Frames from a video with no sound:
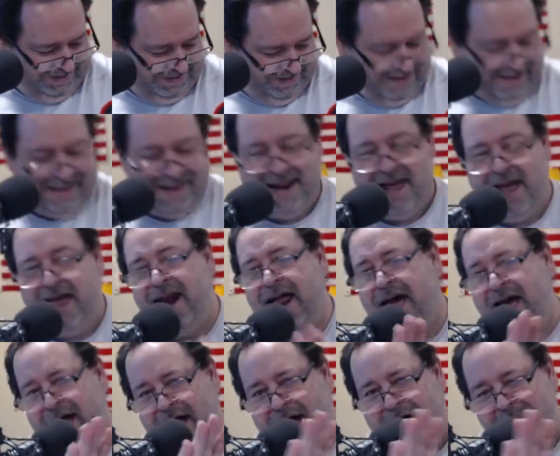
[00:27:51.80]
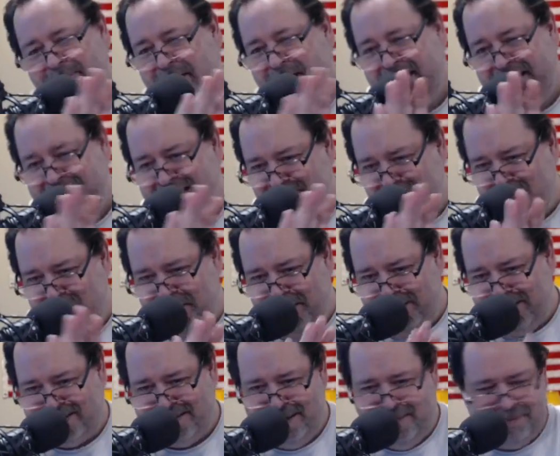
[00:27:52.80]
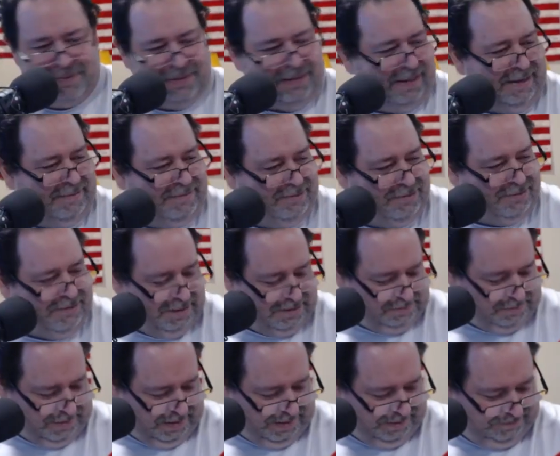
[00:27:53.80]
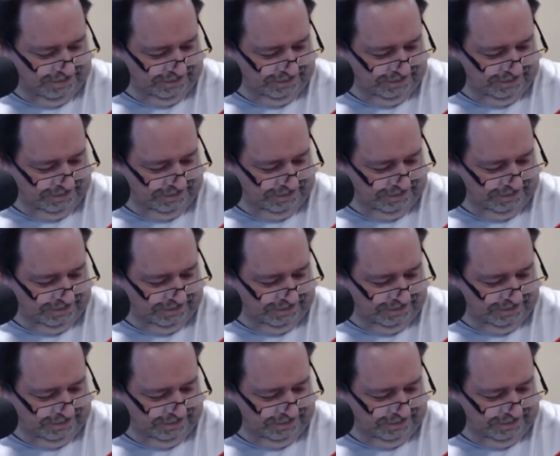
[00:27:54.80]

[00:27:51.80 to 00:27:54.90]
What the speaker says: And I'm not giving you any sympathy. Trust me.